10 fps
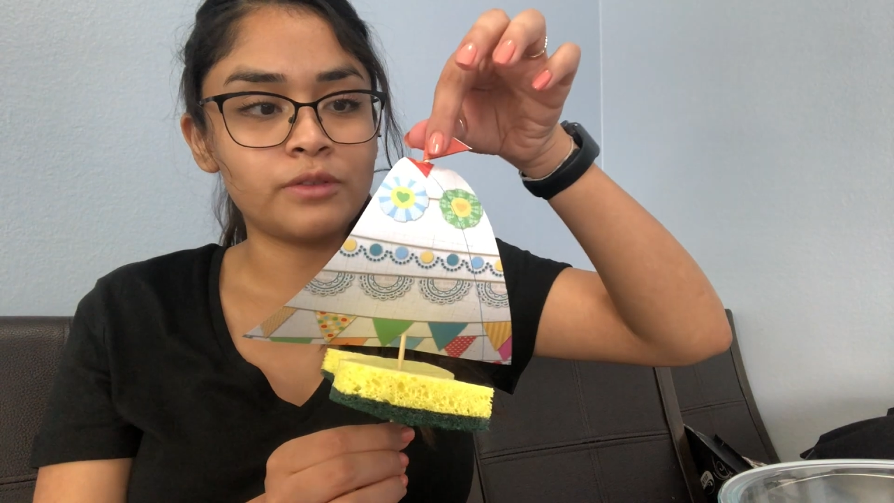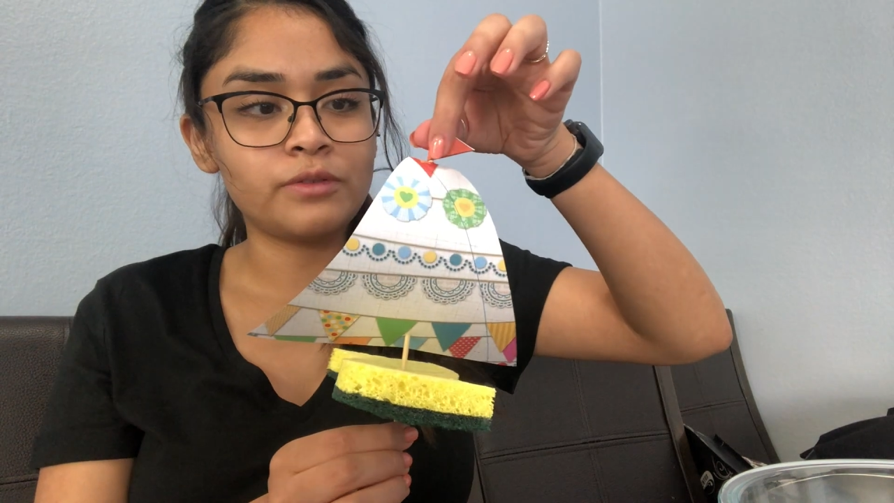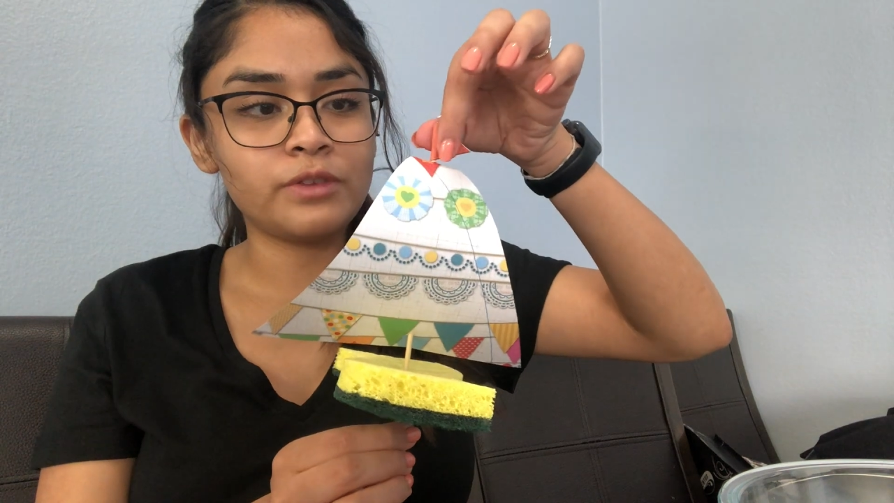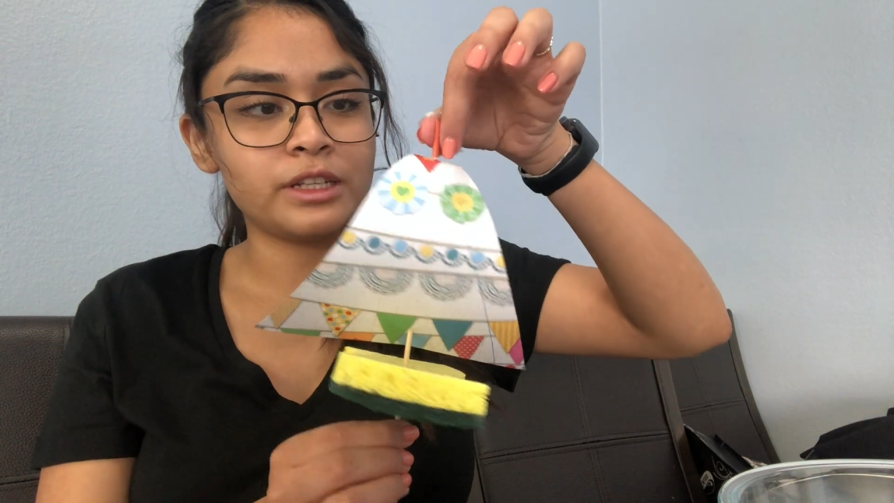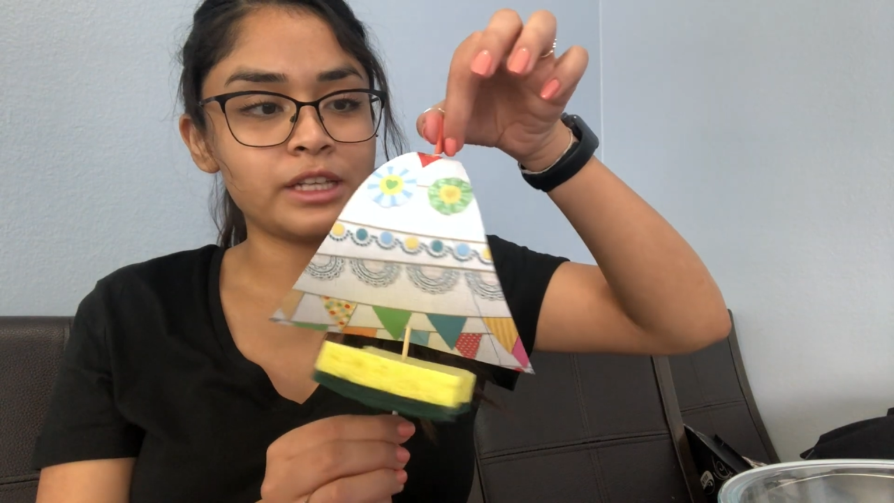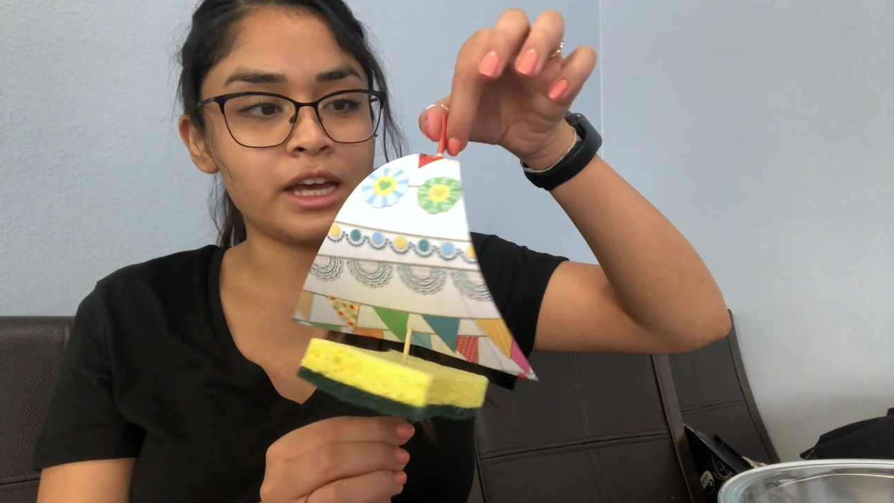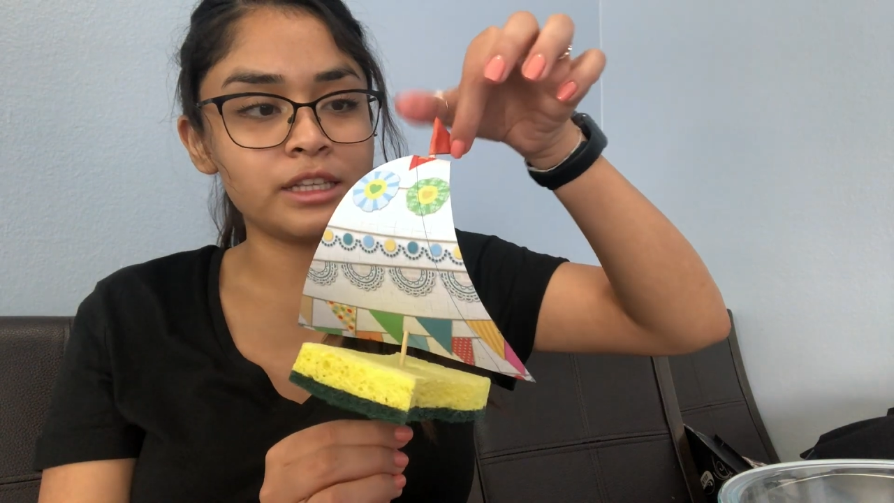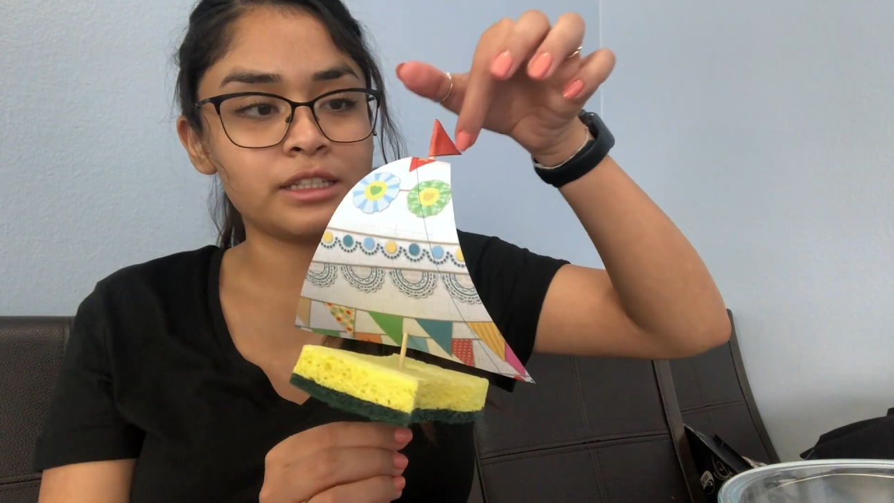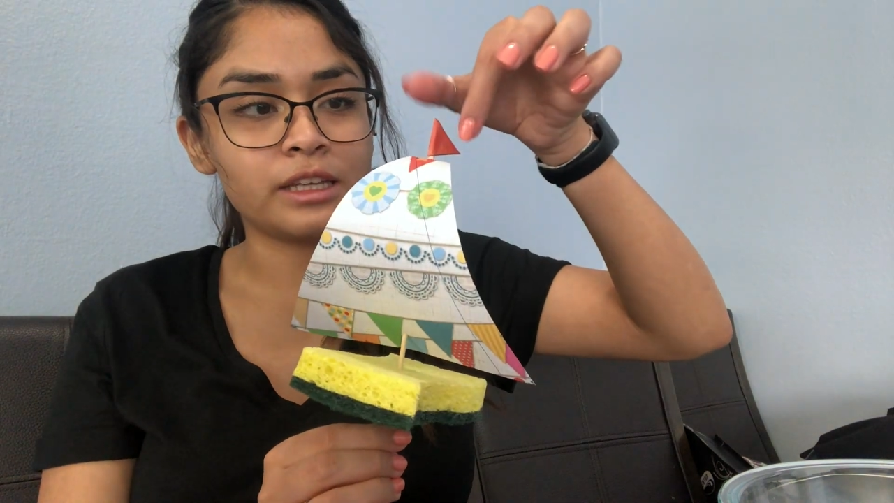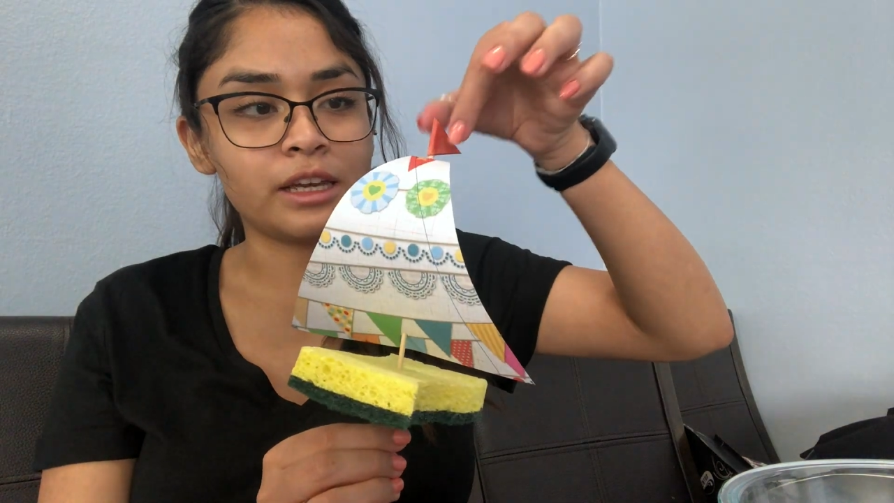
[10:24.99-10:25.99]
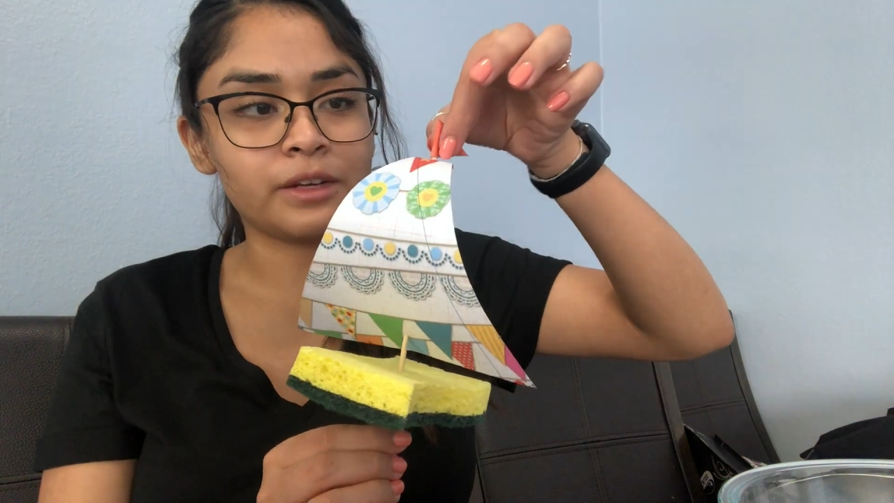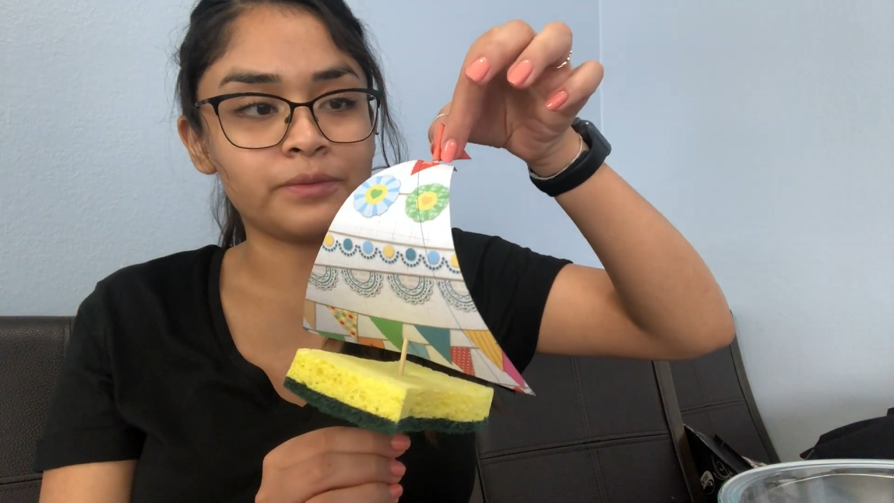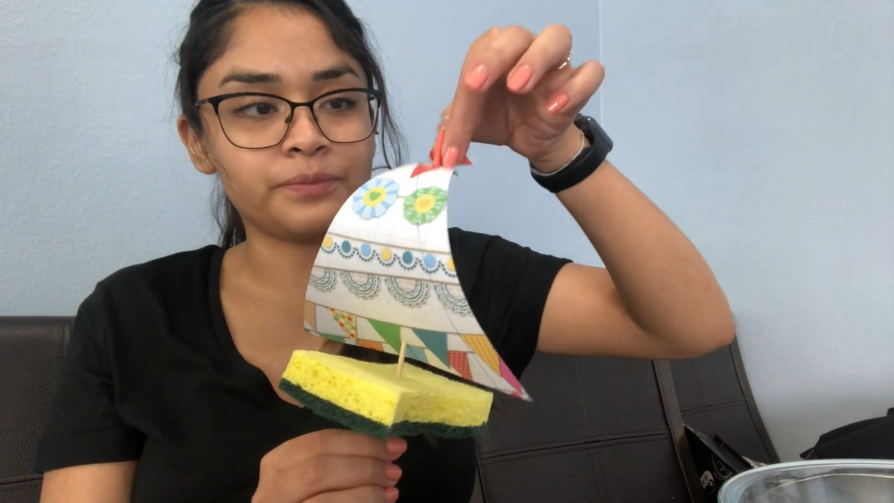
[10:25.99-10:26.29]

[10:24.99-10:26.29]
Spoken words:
Fantastic.